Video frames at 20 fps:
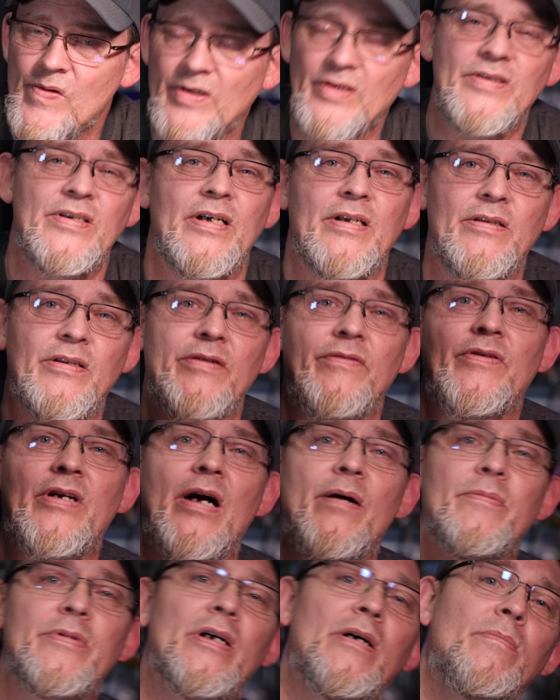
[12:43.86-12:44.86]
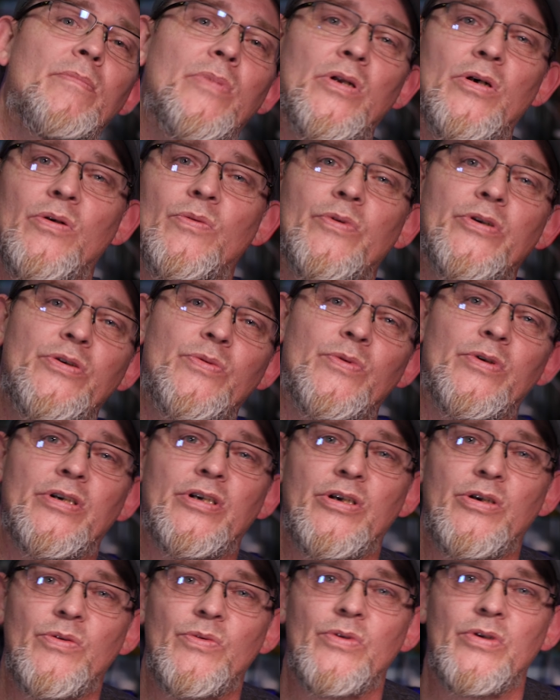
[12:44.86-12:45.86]
Like I said, leave a comment down below which
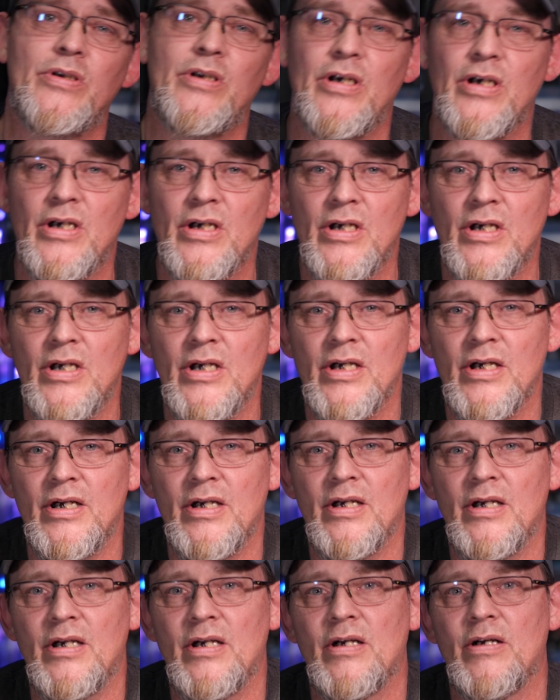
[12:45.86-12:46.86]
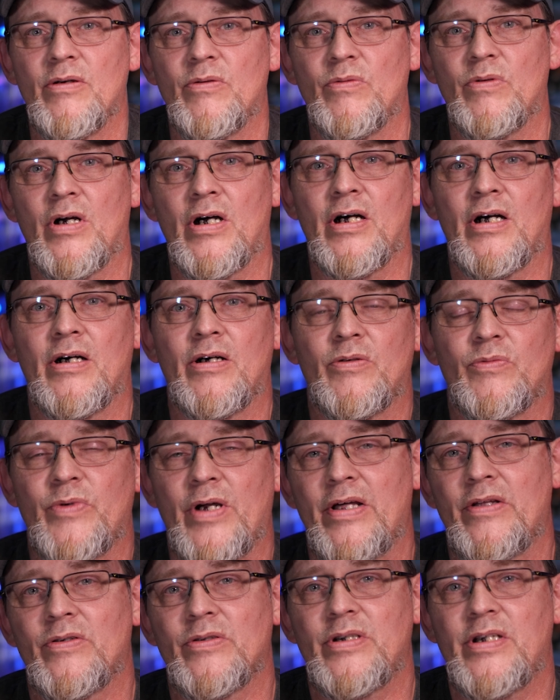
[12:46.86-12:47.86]
one you would uh,
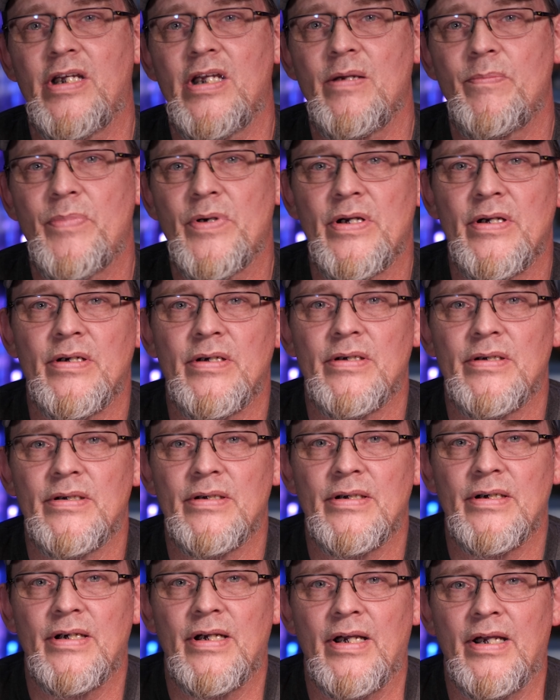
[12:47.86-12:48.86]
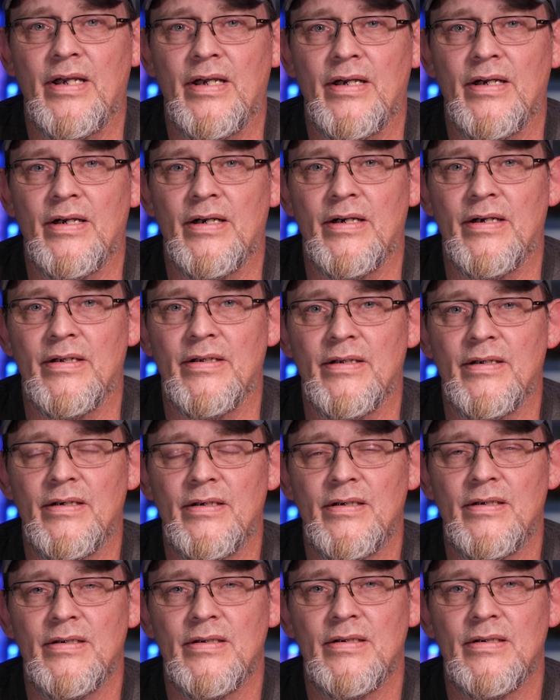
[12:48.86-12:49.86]
rather keep. And
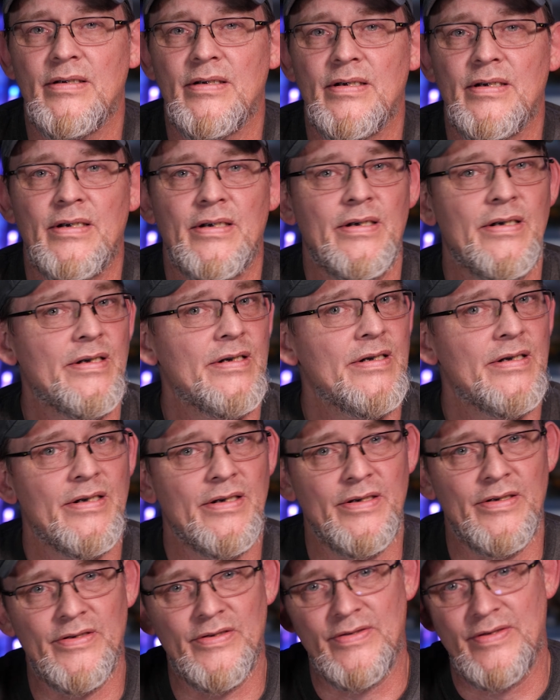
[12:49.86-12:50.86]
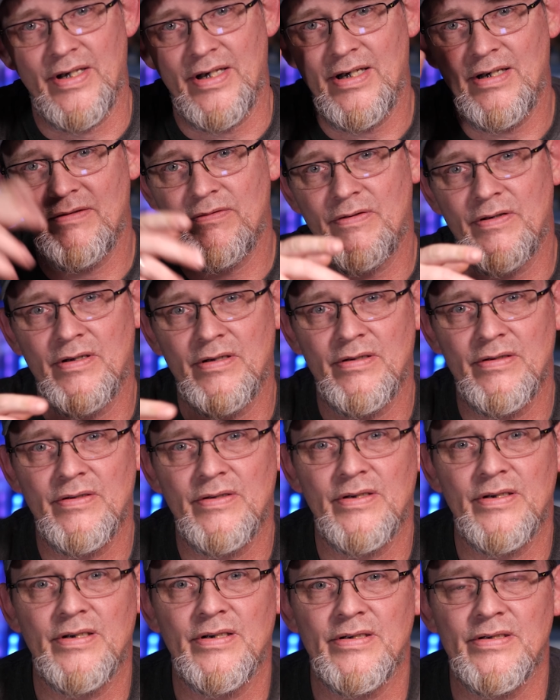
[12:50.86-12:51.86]
this is Dave
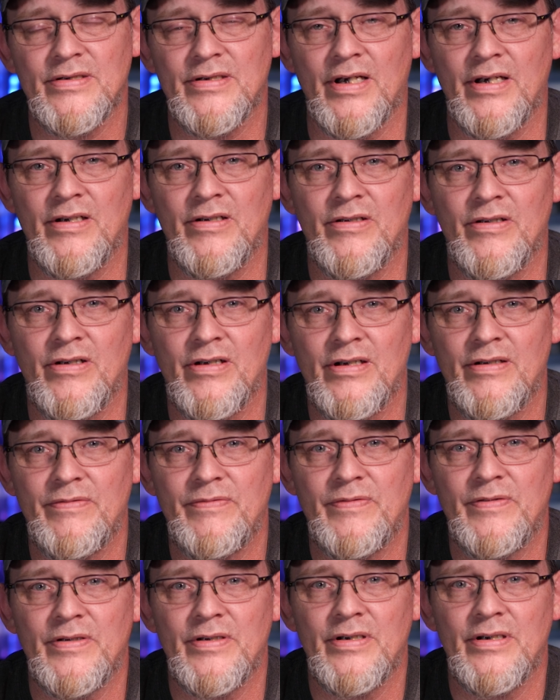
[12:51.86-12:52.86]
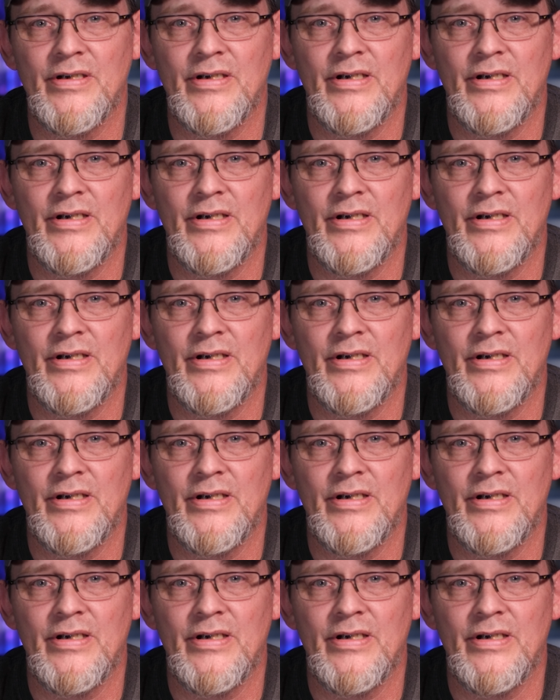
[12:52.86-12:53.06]
signing off.